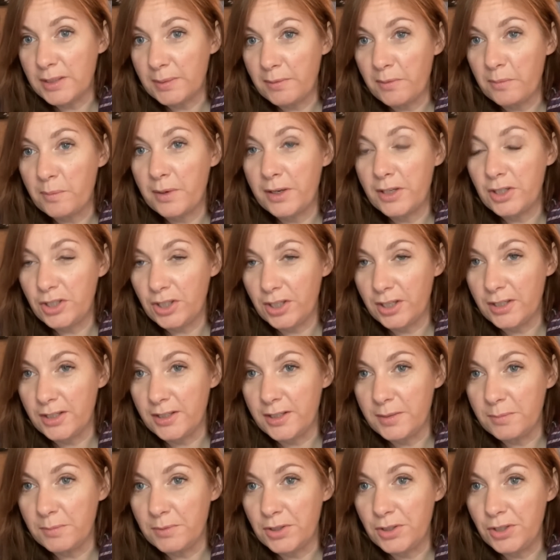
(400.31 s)
some of my
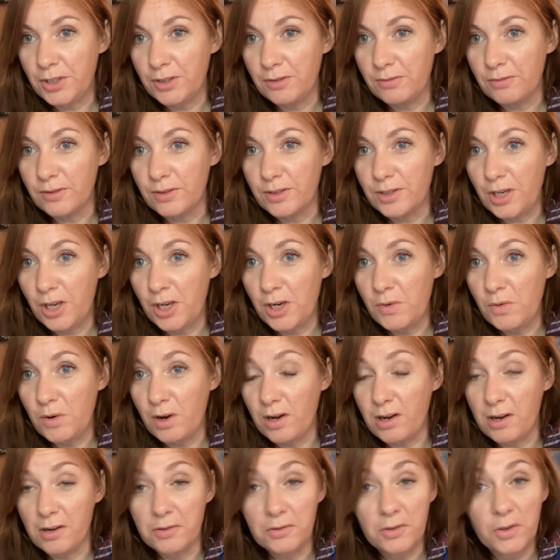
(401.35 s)
journalism students who
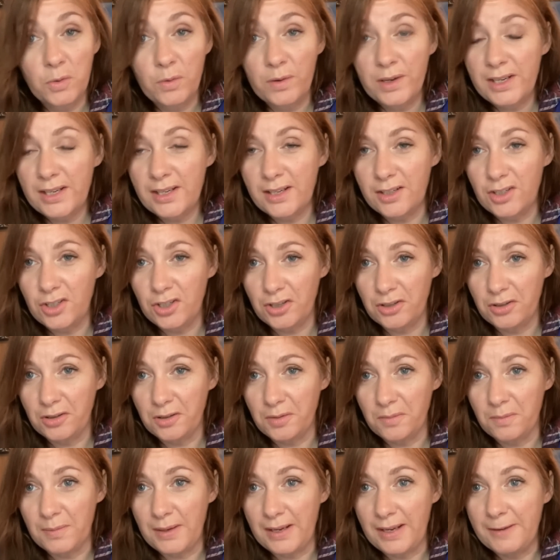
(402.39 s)
are 20 years younger
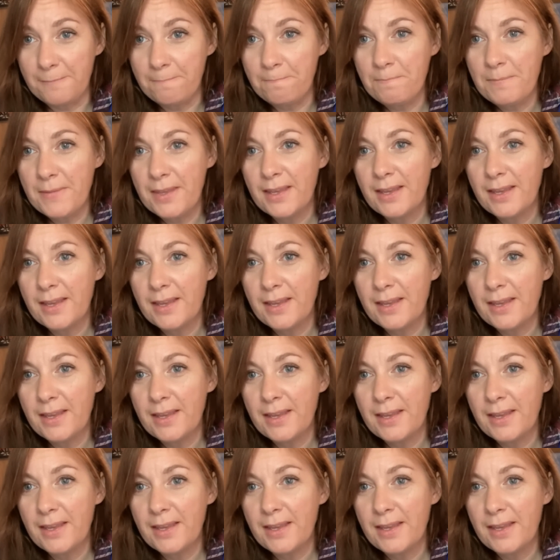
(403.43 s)
than me.